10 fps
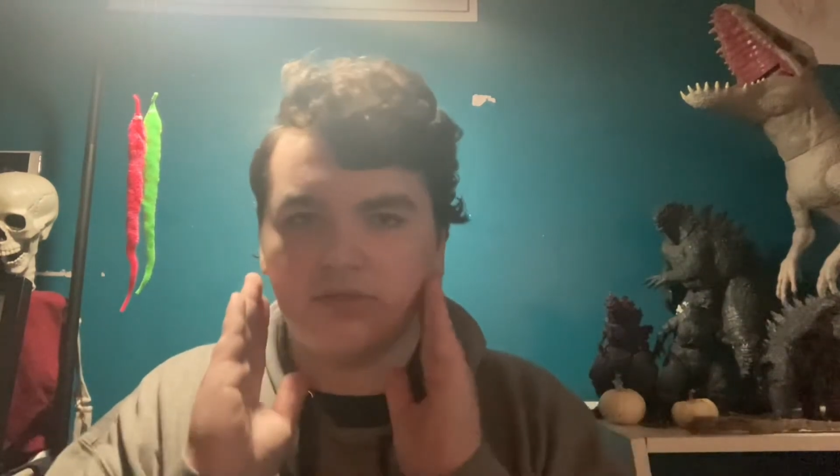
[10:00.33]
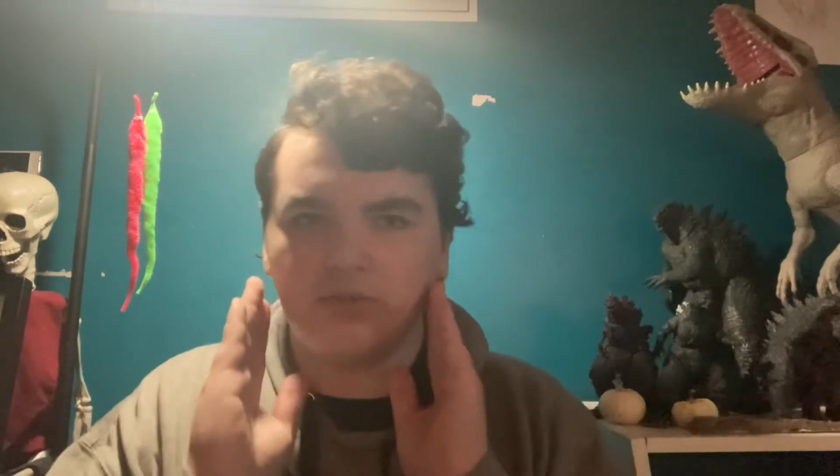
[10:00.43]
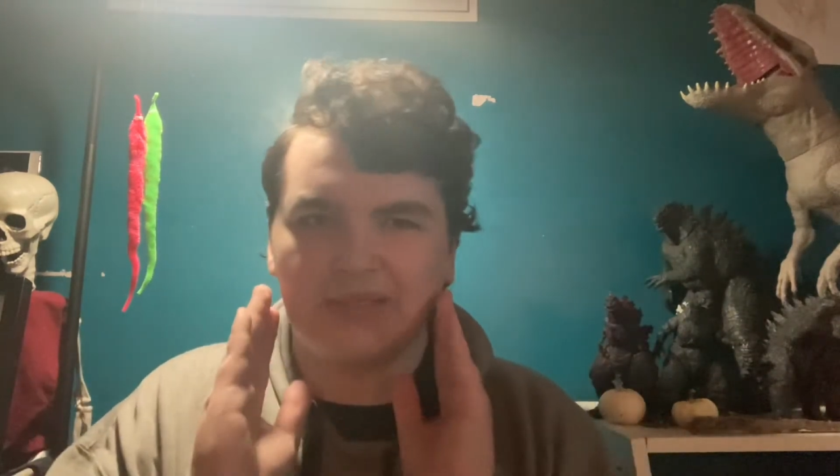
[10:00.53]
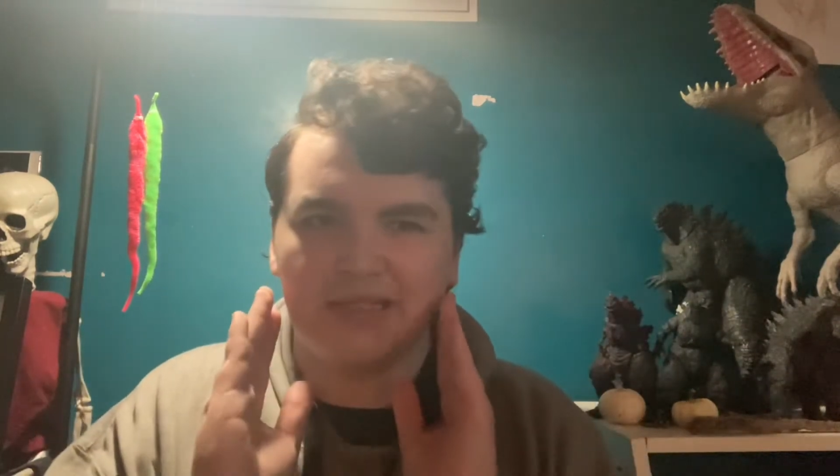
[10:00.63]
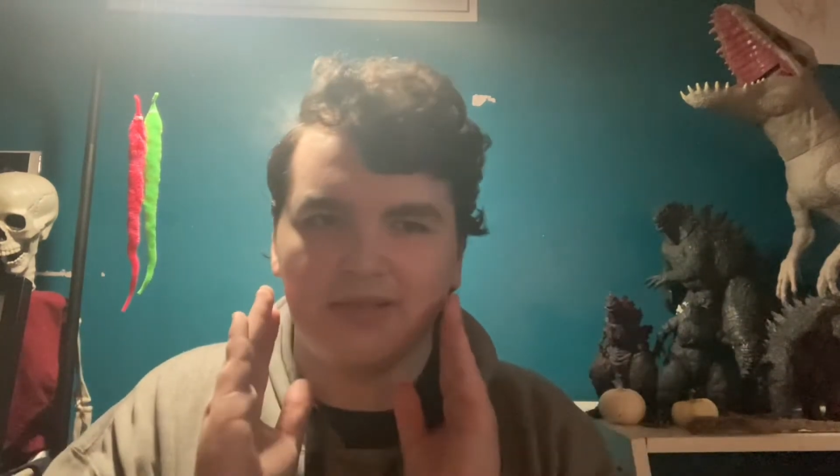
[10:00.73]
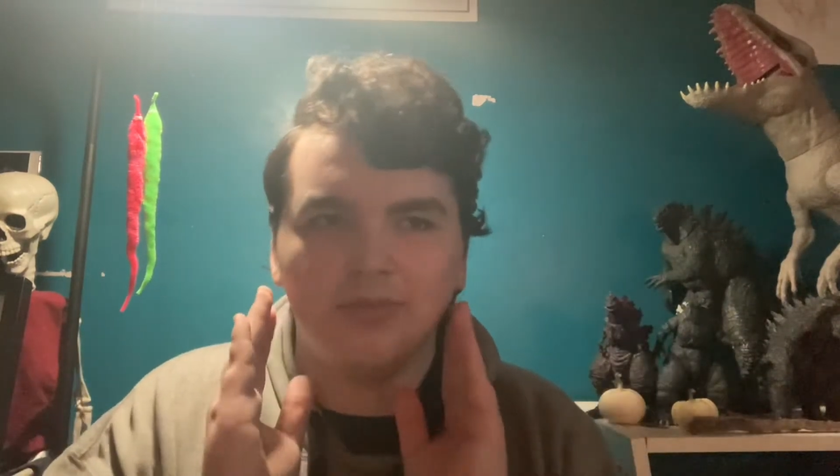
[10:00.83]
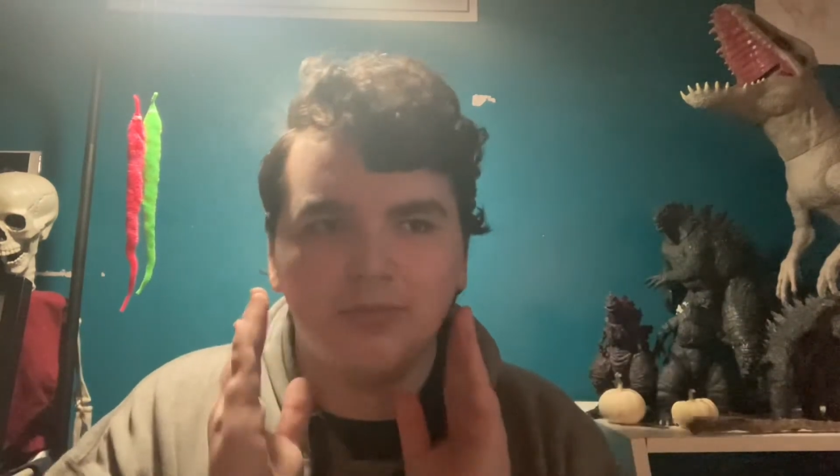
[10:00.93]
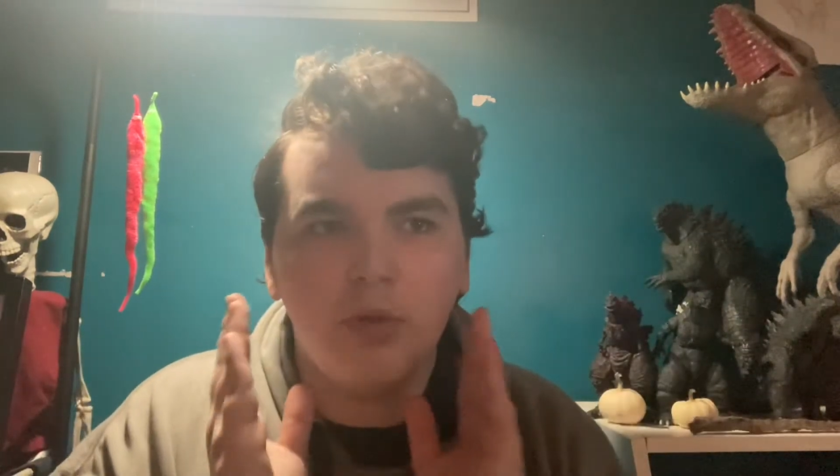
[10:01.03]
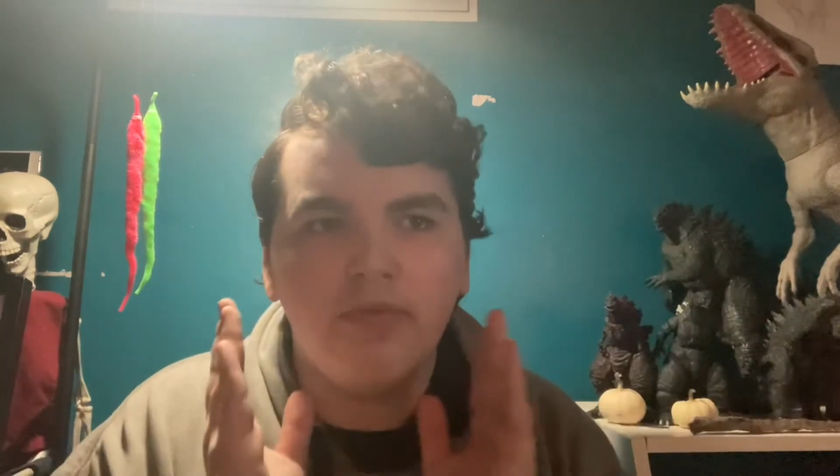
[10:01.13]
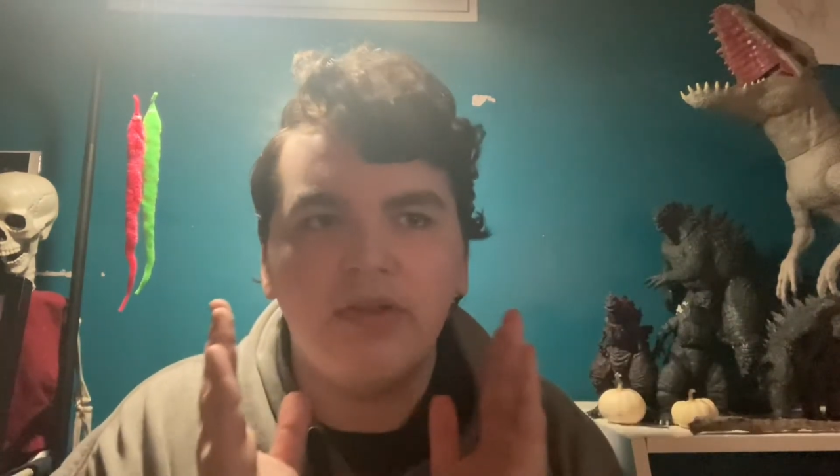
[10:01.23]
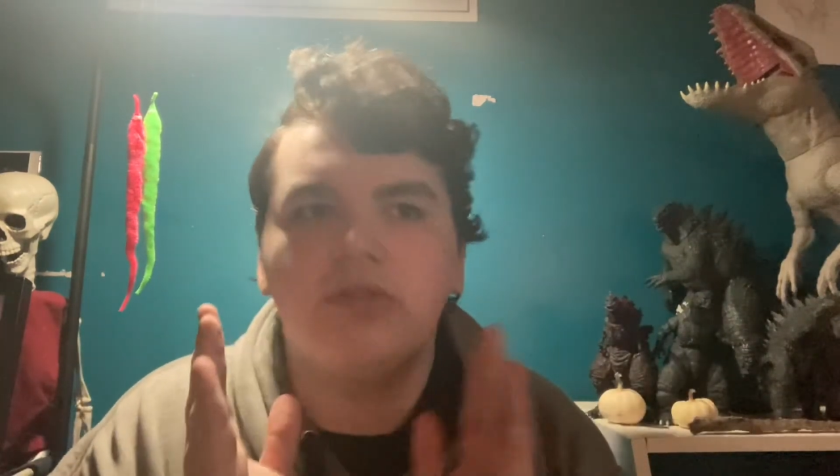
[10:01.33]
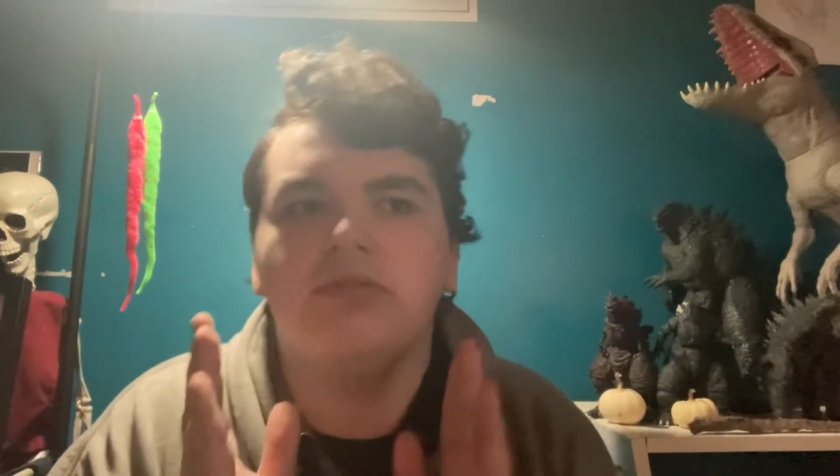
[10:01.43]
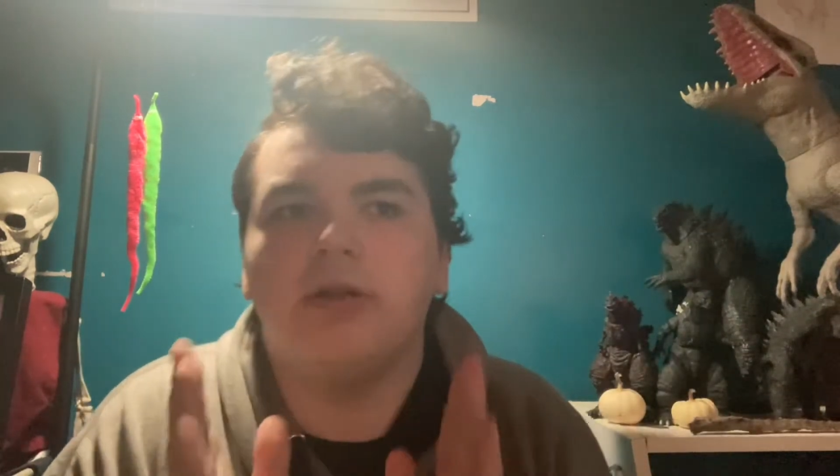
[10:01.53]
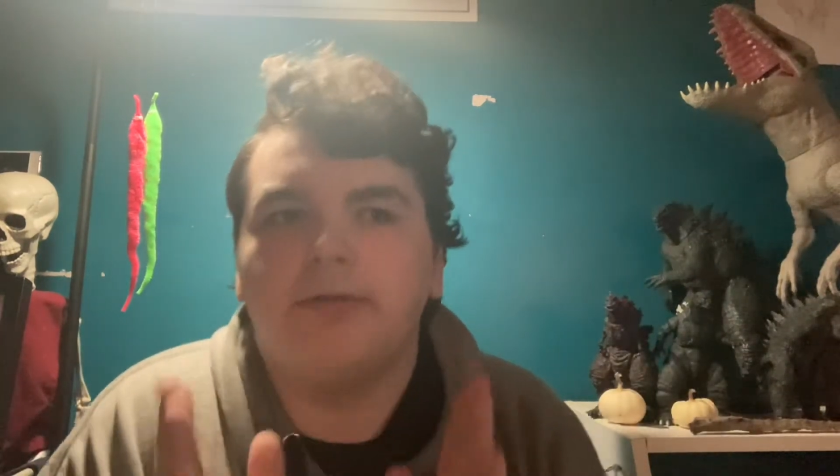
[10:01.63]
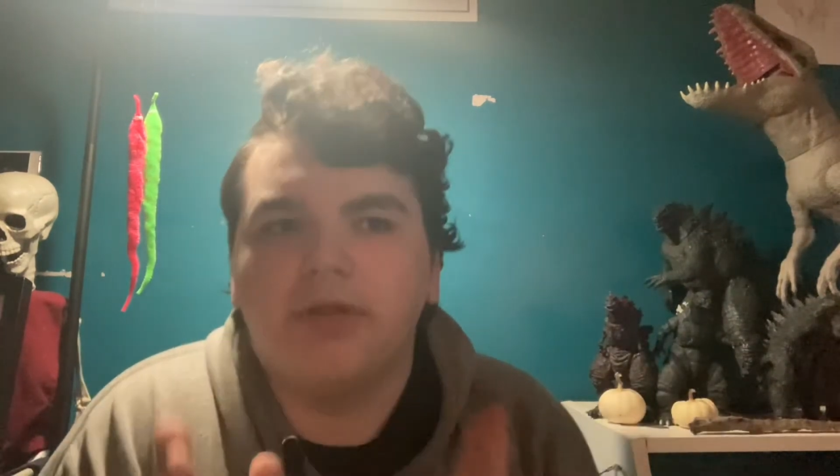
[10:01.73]
was like moving
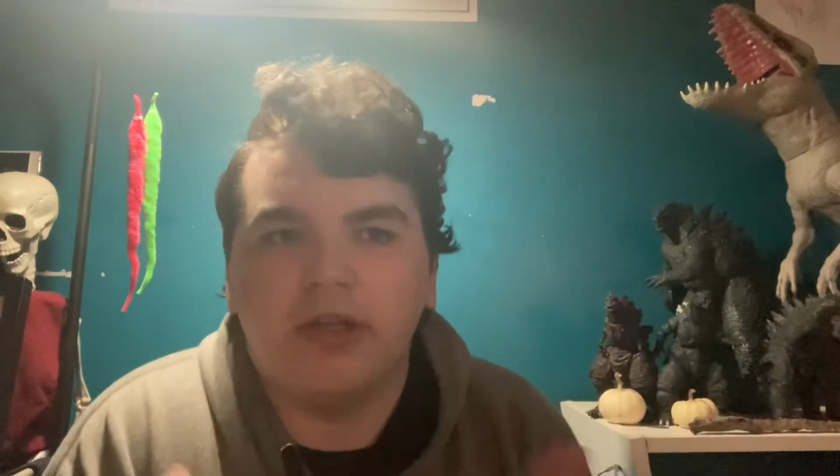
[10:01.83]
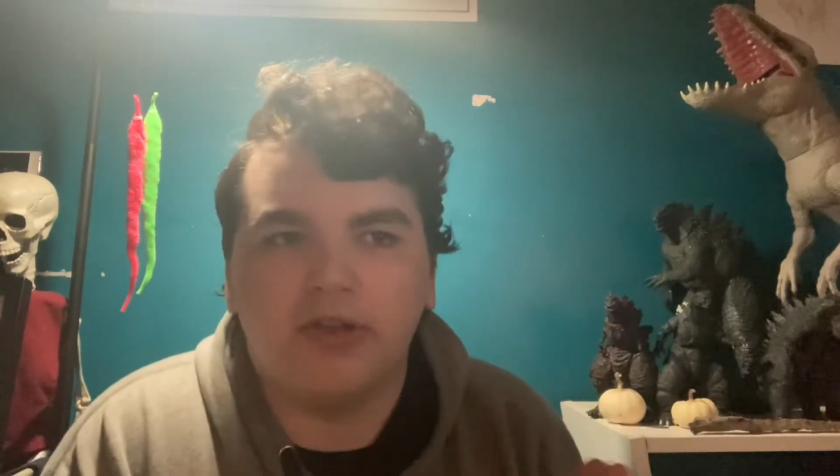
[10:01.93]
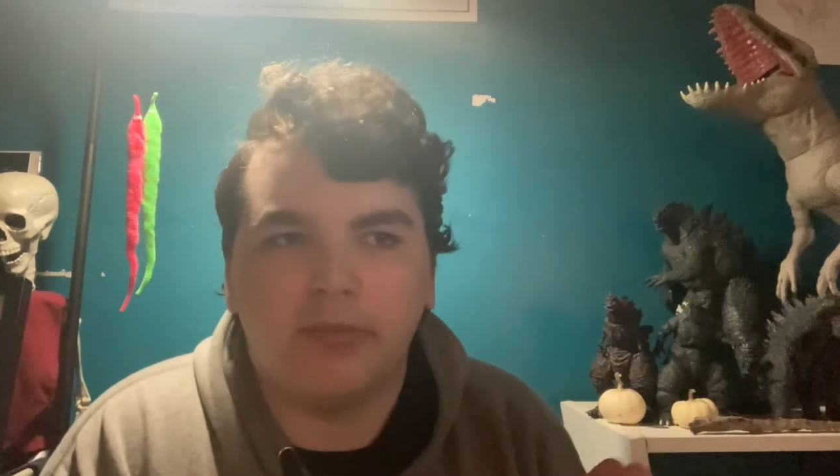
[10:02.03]
slower than her